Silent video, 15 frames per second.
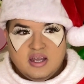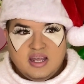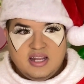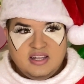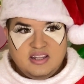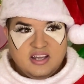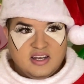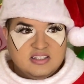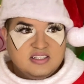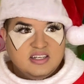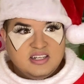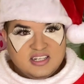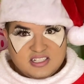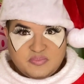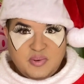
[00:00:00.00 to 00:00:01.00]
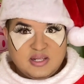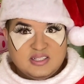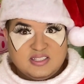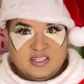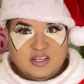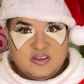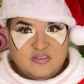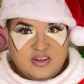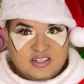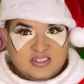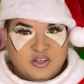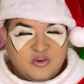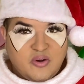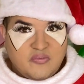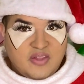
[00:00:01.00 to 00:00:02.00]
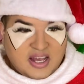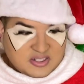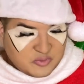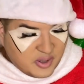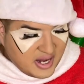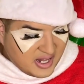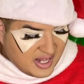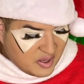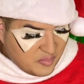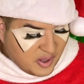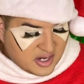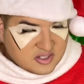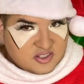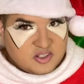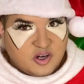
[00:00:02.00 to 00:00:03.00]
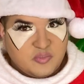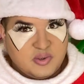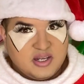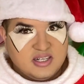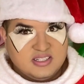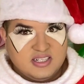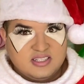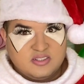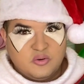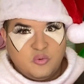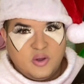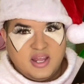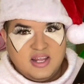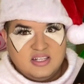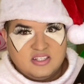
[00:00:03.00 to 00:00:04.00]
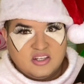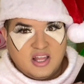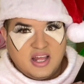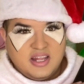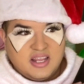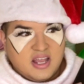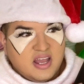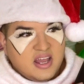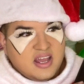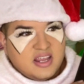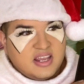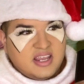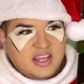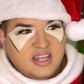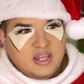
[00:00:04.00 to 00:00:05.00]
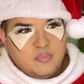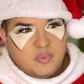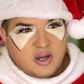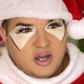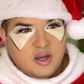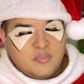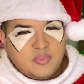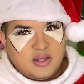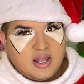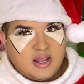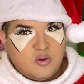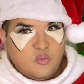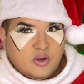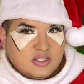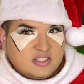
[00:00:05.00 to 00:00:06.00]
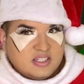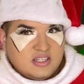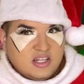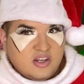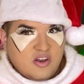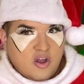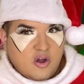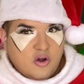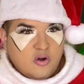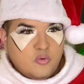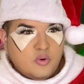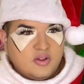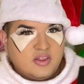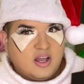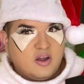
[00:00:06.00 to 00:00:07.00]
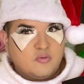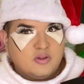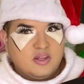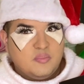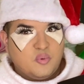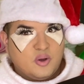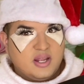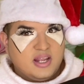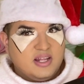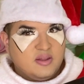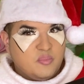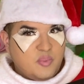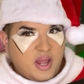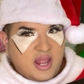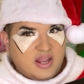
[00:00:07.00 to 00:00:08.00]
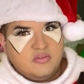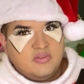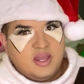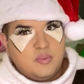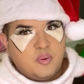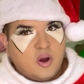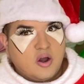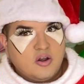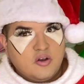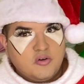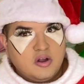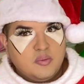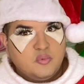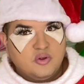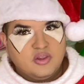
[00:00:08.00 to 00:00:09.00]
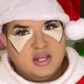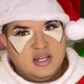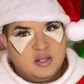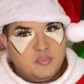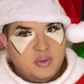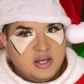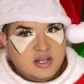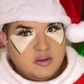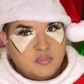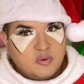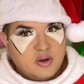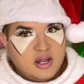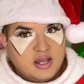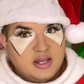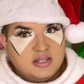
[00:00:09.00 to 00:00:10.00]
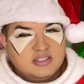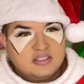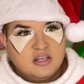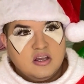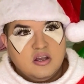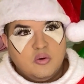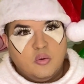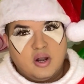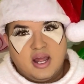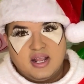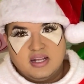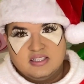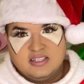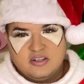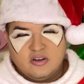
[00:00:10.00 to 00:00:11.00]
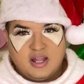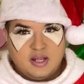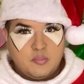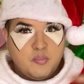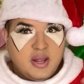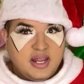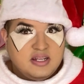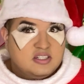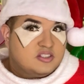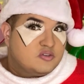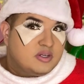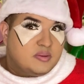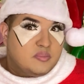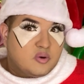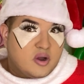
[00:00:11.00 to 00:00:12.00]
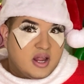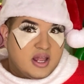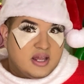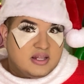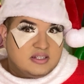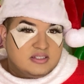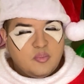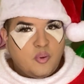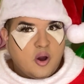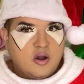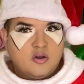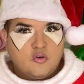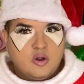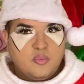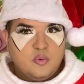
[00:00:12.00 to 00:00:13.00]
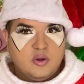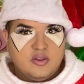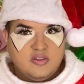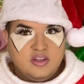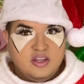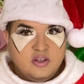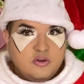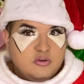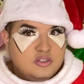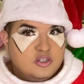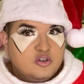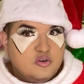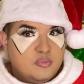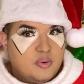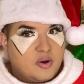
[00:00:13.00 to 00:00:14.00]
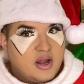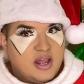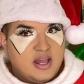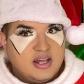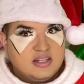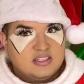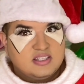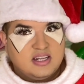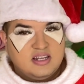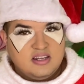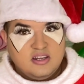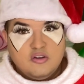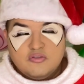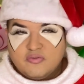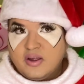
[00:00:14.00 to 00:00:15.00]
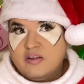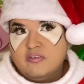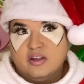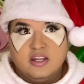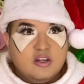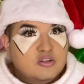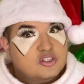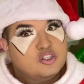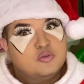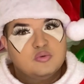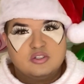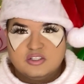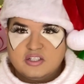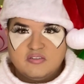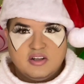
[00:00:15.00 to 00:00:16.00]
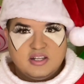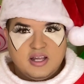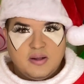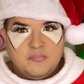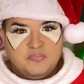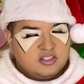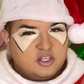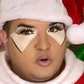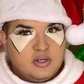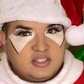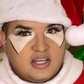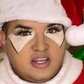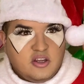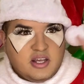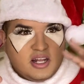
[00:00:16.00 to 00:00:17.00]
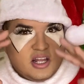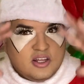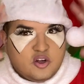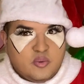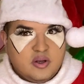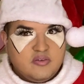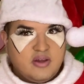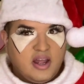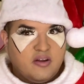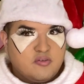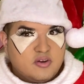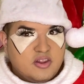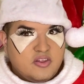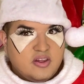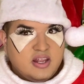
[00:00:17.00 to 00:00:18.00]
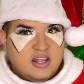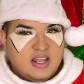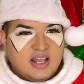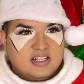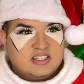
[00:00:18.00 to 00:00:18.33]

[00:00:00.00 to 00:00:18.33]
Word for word: It does get expensive. And so that's why I like box charm because it's a way to like keep up and like what's in the know without really breaking the bank. They partner up with independent brands, what I consider like mainstream brands, partner up with YouTube brands, like your favorite YouTubers and stuff like that. So it's like you get a little bit of everything.